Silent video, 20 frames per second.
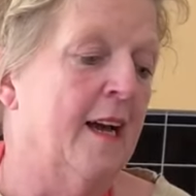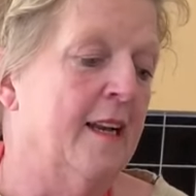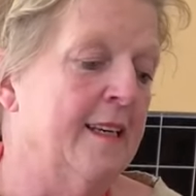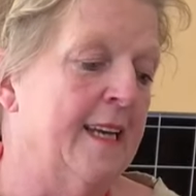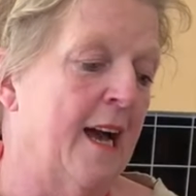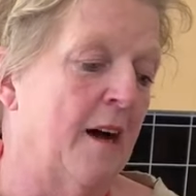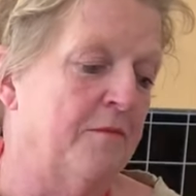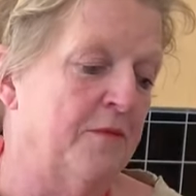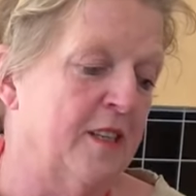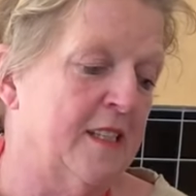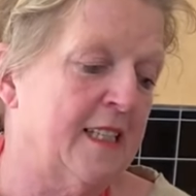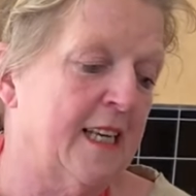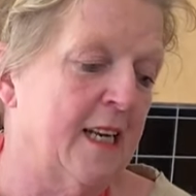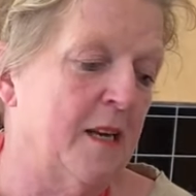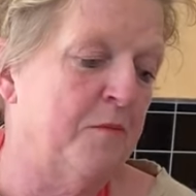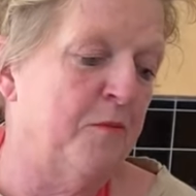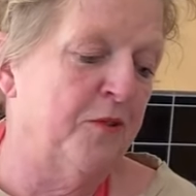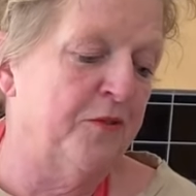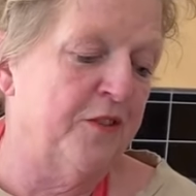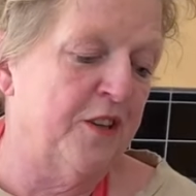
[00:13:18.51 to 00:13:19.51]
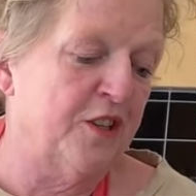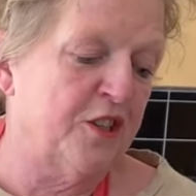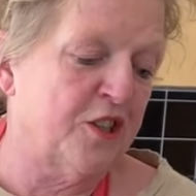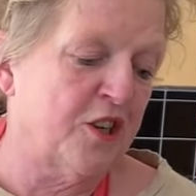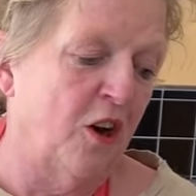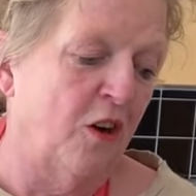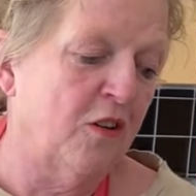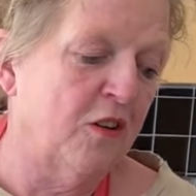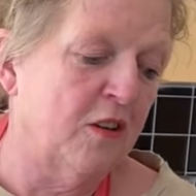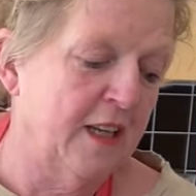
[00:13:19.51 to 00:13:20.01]
Now I'm just going to put the
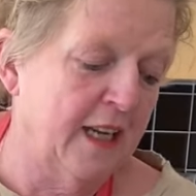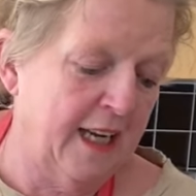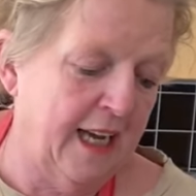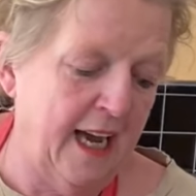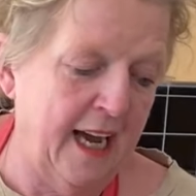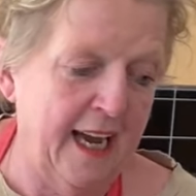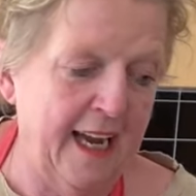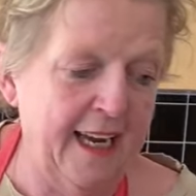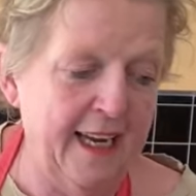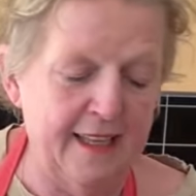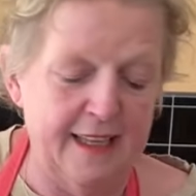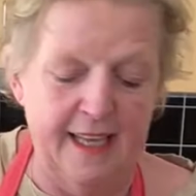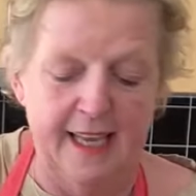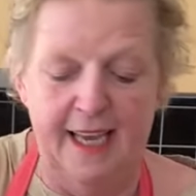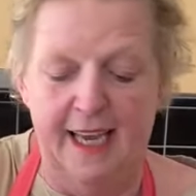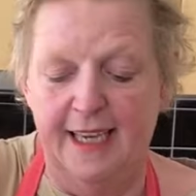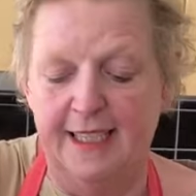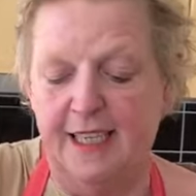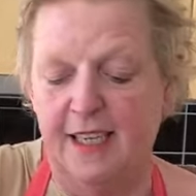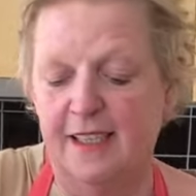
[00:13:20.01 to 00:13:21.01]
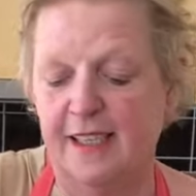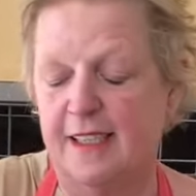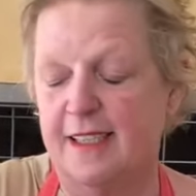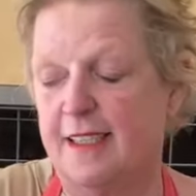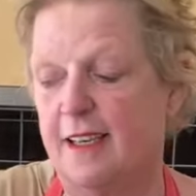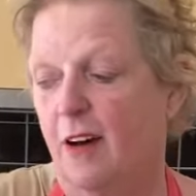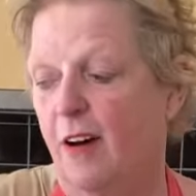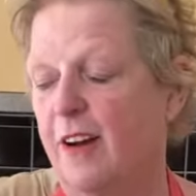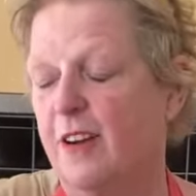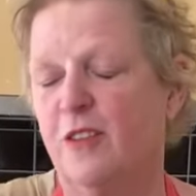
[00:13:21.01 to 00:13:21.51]
chocolate cake there to the
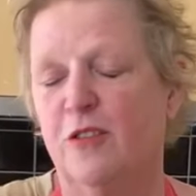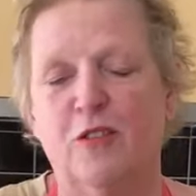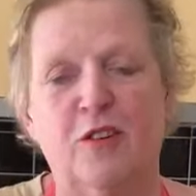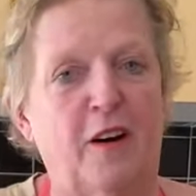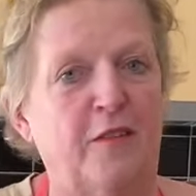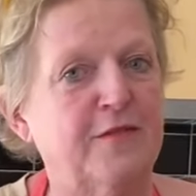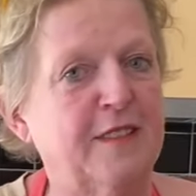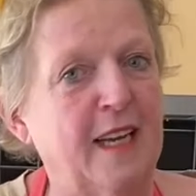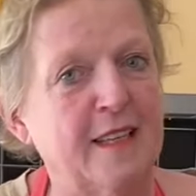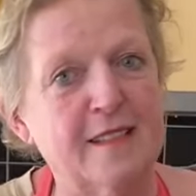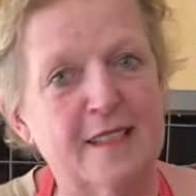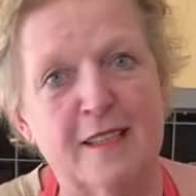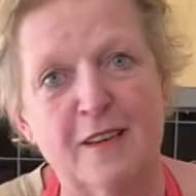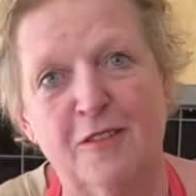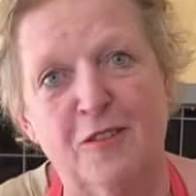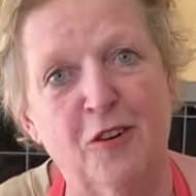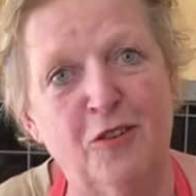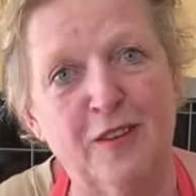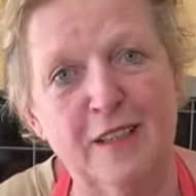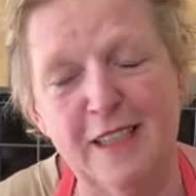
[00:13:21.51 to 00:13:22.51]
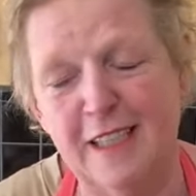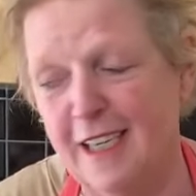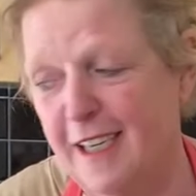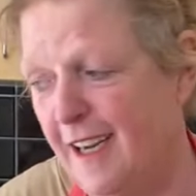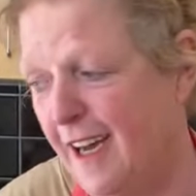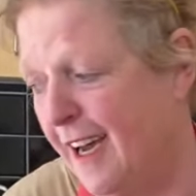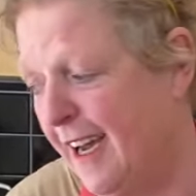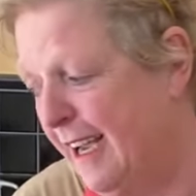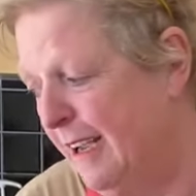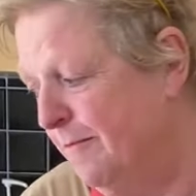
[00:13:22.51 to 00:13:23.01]
side. I've done some cooking
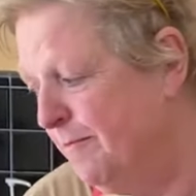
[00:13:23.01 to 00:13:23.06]
today.